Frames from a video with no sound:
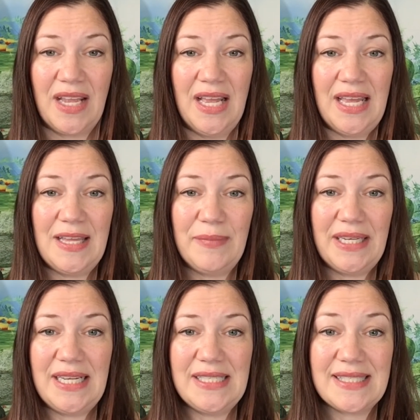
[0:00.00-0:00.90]
In
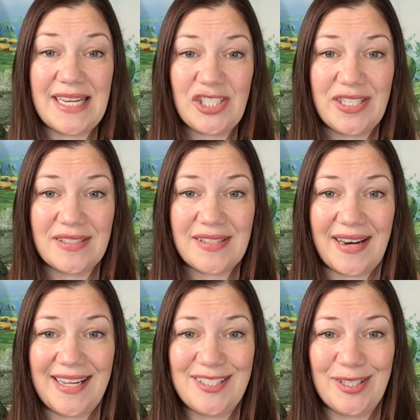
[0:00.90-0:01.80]
many sessions that
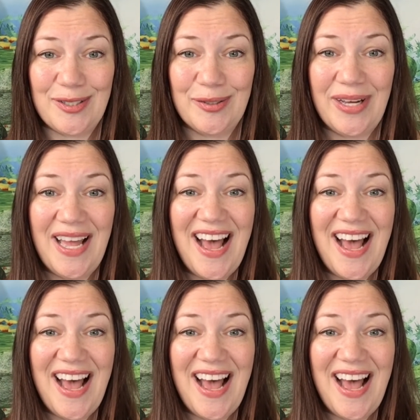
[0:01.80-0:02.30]
I do,